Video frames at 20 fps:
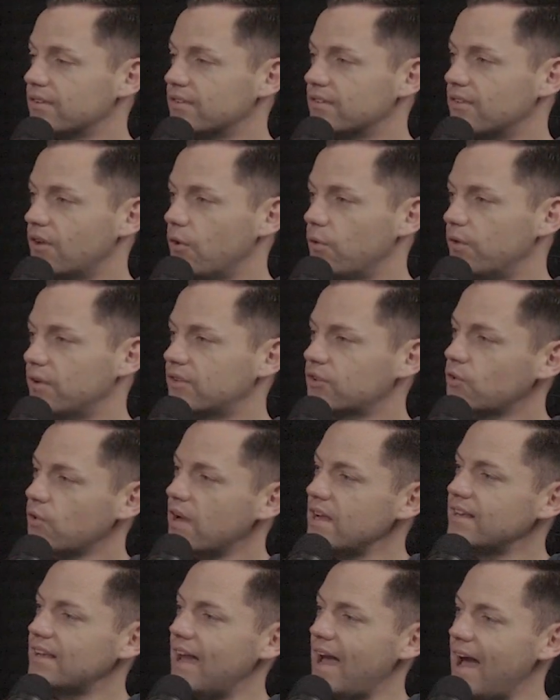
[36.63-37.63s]
And so it's
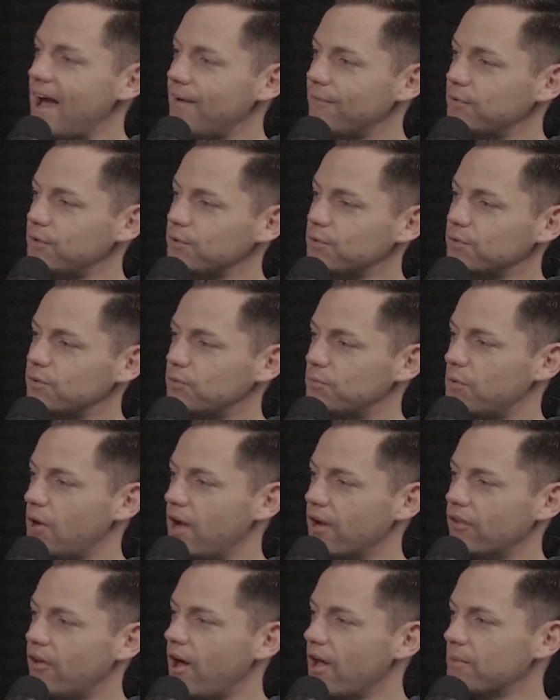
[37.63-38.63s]
great to have you. You
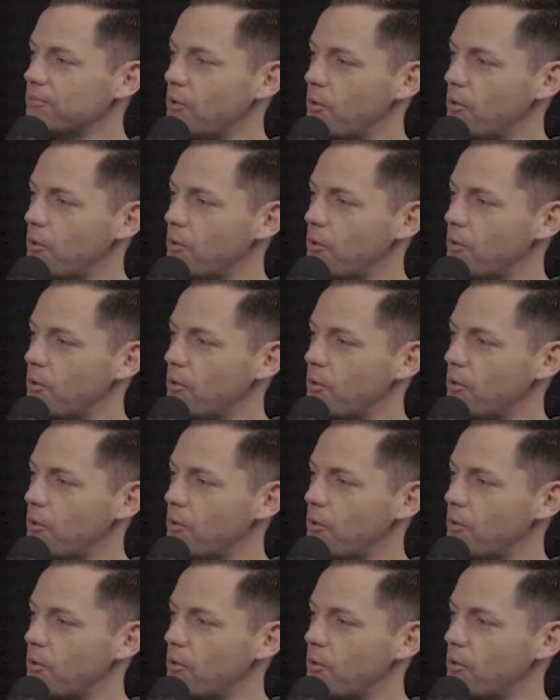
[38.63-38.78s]
brought a lot